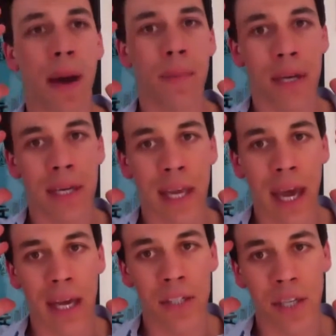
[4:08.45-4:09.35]
I'm going to
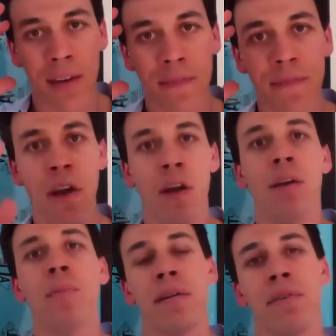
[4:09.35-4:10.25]
engage in a very
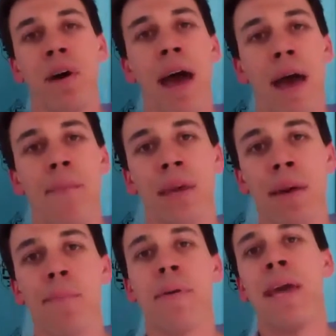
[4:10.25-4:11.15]
meaningful, high
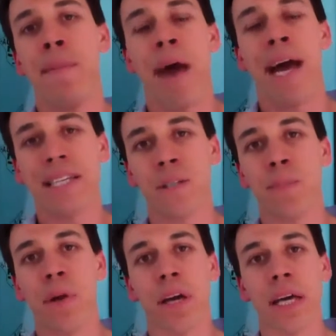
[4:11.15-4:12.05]
impact
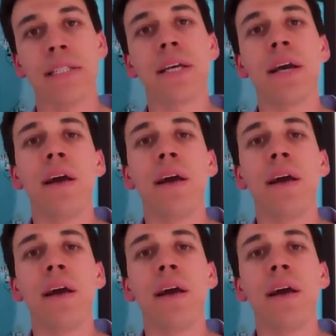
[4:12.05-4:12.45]
experience.